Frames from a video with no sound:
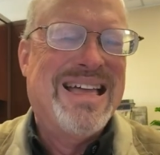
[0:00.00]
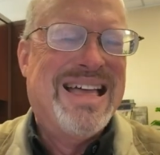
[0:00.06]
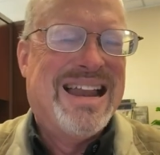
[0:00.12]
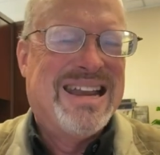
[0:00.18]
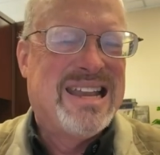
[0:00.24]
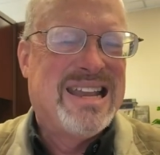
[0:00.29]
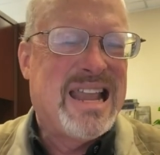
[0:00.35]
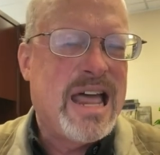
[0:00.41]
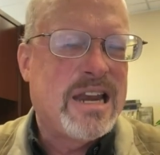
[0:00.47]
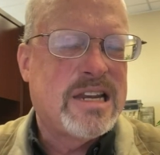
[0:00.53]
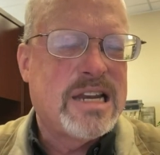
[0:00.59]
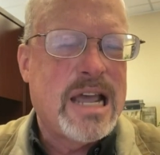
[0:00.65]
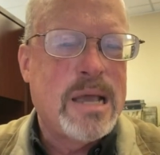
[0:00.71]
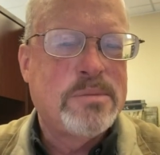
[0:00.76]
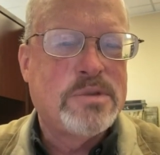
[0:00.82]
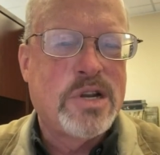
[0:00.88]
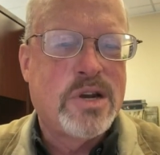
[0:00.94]
A lot of
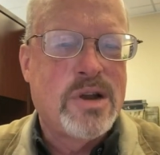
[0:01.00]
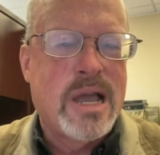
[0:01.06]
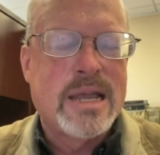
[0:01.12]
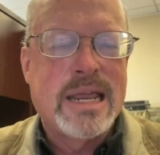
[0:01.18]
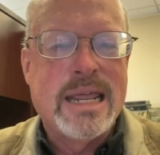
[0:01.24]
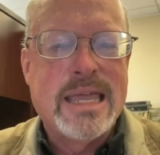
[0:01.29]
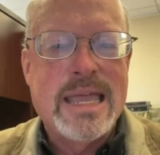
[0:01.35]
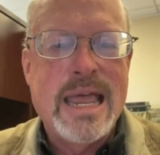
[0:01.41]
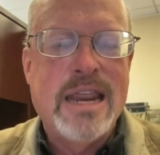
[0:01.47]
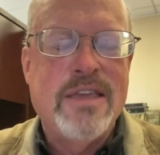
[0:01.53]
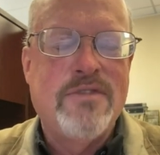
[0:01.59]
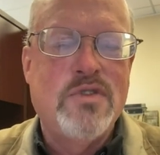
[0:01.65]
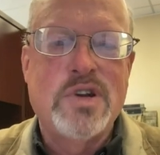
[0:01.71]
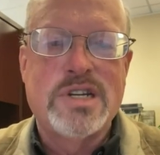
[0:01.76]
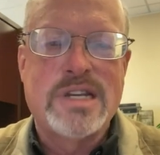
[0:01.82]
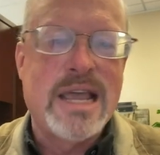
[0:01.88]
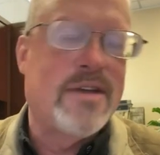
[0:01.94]
times they're not going to get it. If you
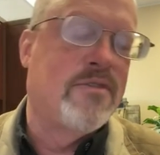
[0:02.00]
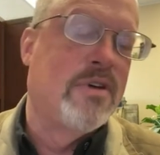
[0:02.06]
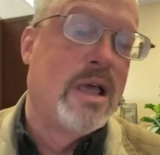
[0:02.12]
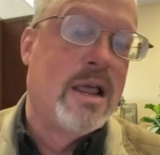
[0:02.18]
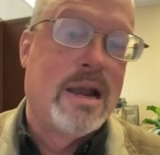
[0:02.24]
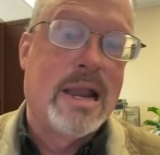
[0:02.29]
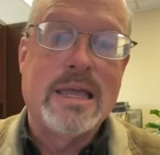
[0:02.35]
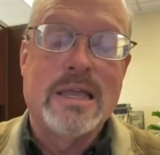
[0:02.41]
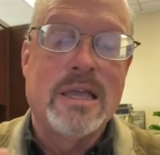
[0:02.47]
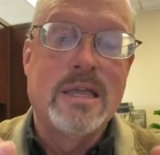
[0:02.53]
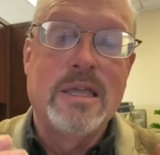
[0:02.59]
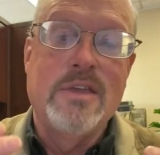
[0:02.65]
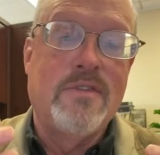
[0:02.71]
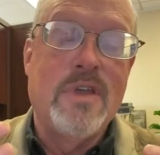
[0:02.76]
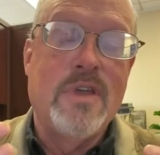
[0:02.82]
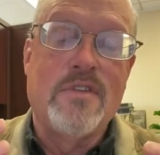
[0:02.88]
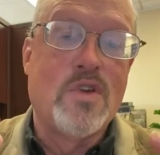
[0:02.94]
just have, like,
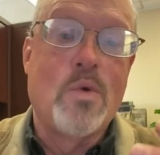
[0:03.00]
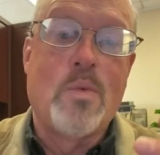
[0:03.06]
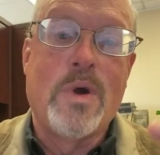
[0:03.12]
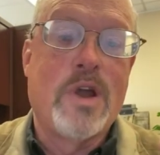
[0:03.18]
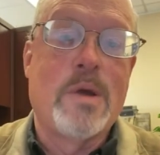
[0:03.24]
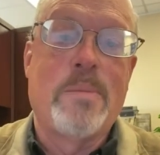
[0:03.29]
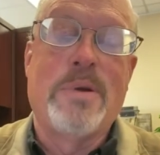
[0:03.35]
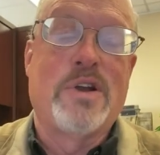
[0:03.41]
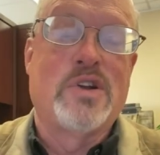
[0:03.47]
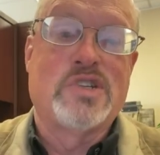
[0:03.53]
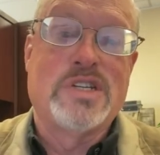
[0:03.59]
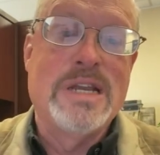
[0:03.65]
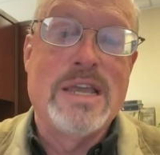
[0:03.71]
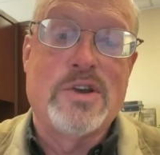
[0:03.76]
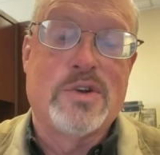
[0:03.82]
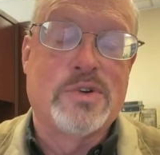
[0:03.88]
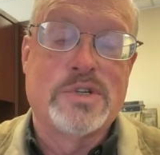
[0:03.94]
if you're wearing a pair of
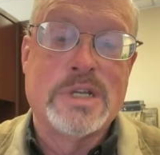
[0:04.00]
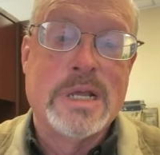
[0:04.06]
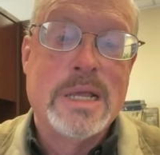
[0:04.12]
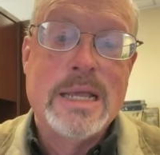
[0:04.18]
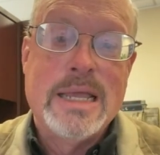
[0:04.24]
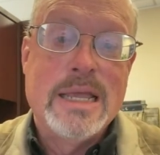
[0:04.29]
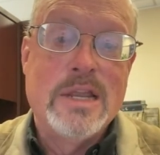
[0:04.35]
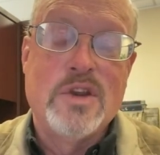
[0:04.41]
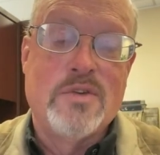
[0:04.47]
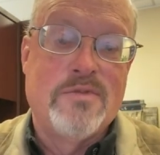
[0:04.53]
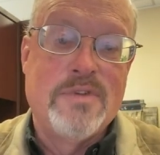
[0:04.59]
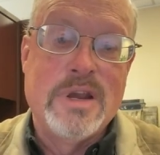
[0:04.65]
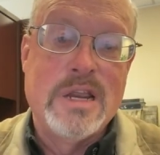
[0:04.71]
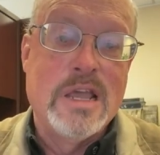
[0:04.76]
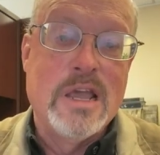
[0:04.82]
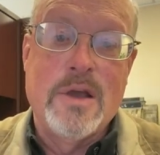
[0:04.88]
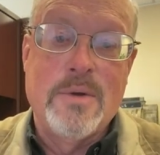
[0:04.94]
sneakers in your
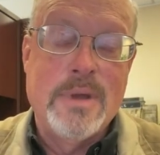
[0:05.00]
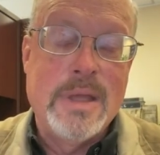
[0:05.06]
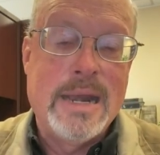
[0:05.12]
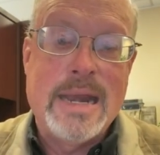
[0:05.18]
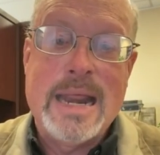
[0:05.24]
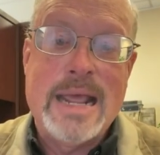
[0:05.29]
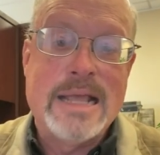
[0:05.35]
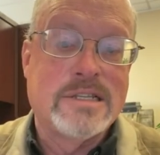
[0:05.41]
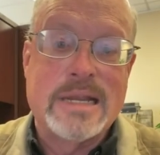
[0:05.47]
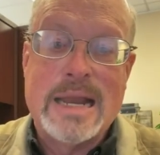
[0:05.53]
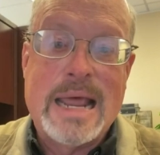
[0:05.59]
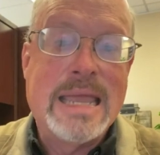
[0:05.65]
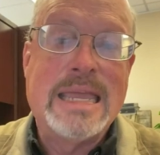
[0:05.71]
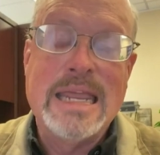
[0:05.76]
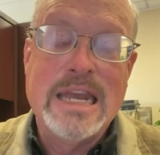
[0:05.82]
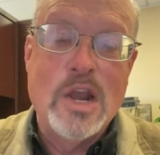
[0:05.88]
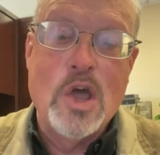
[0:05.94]
video and it has the
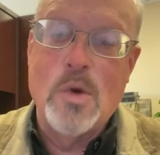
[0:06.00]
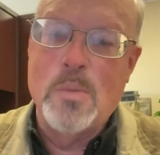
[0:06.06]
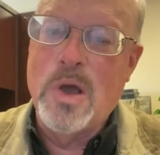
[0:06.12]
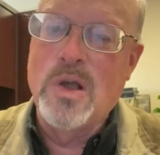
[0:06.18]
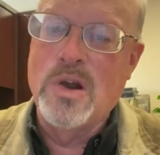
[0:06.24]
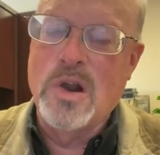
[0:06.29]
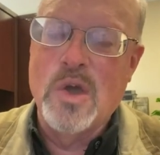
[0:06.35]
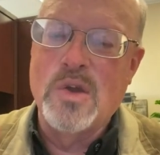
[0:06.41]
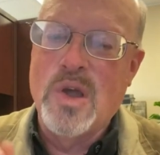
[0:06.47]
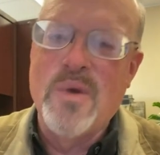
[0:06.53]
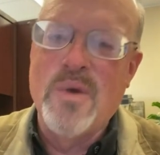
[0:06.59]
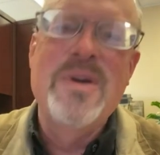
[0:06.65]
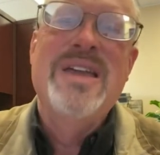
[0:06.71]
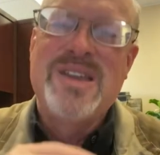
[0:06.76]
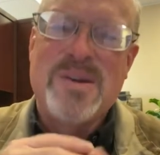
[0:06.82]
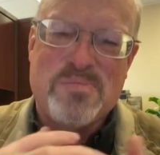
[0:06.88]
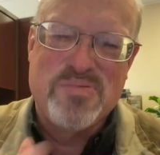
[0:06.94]
Nike logo,
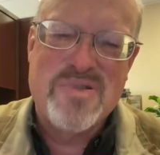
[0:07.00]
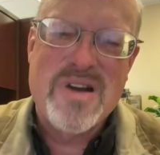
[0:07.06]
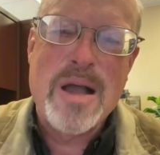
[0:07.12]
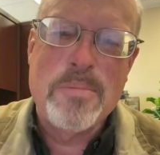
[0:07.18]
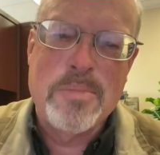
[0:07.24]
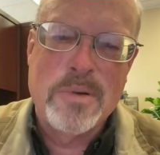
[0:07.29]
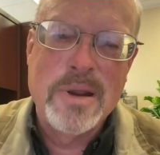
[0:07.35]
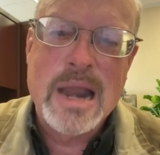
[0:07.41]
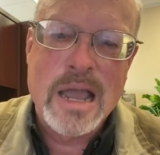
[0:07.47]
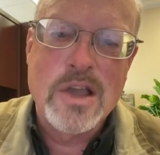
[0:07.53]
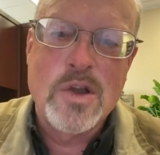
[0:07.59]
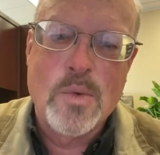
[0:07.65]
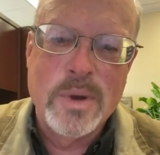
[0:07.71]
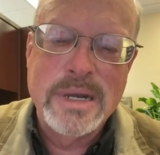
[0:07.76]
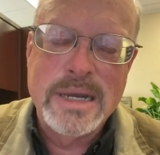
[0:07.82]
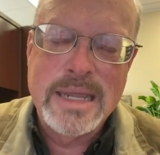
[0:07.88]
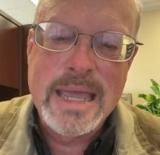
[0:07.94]
you're probably not
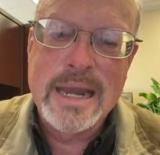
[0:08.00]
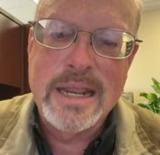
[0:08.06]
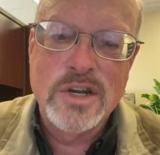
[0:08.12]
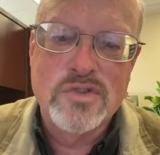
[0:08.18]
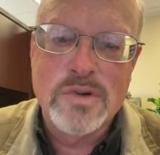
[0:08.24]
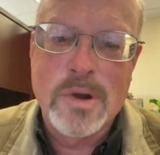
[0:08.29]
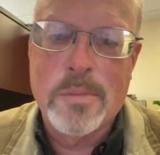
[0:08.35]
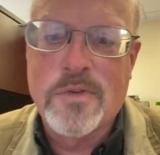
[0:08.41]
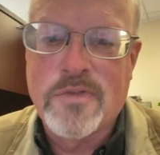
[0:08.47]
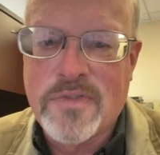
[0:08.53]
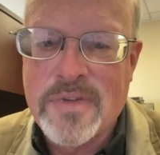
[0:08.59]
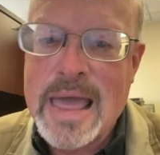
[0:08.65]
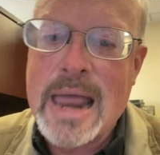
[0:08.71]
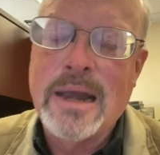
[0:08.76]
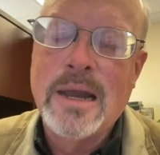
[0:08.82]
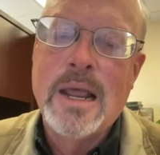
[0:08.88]
going to get in trouble for that.